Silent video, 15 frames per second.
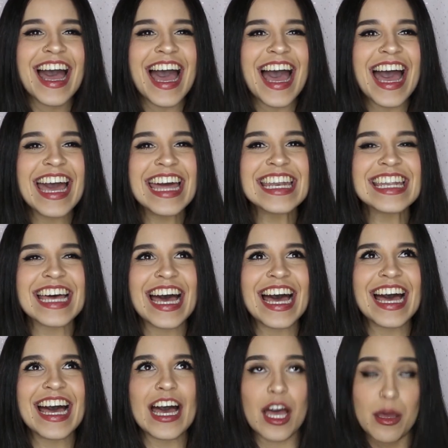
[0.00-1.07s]
And
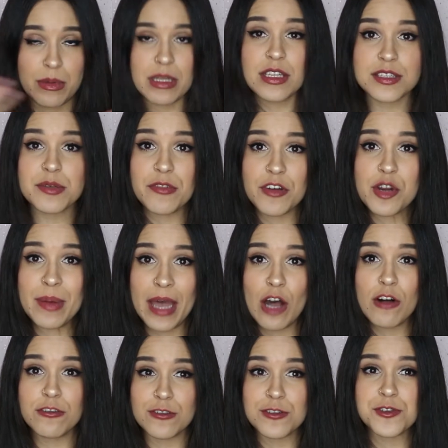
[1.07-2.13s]
I mean, it's a very
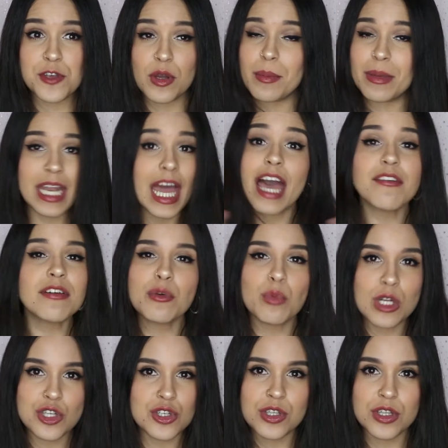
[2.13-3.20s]
powerful song. I mean, I haven't
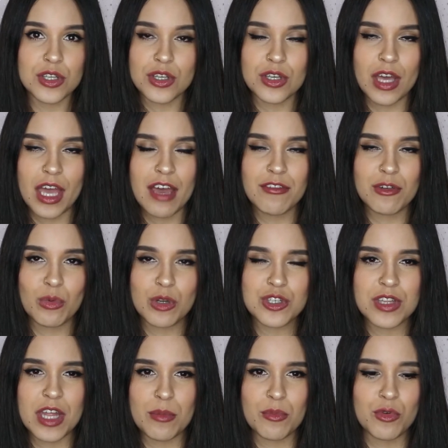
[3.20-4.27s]
watched
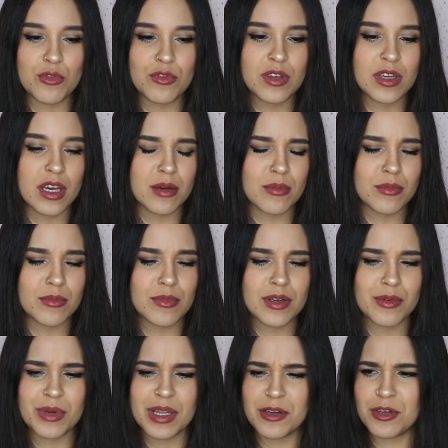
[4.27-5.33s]
that movie. I
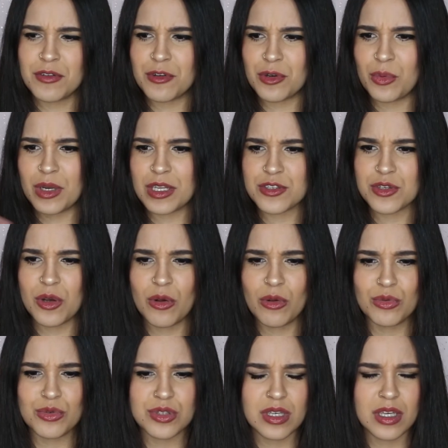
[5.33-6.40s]
don't even know what it's
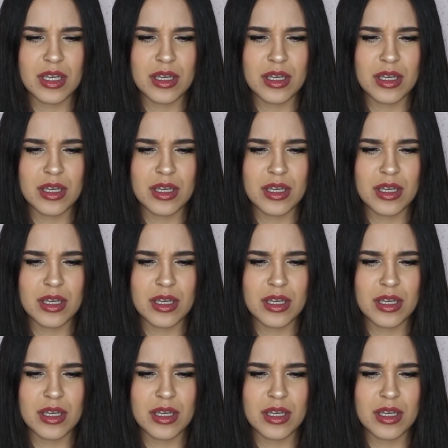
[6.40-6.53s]
called.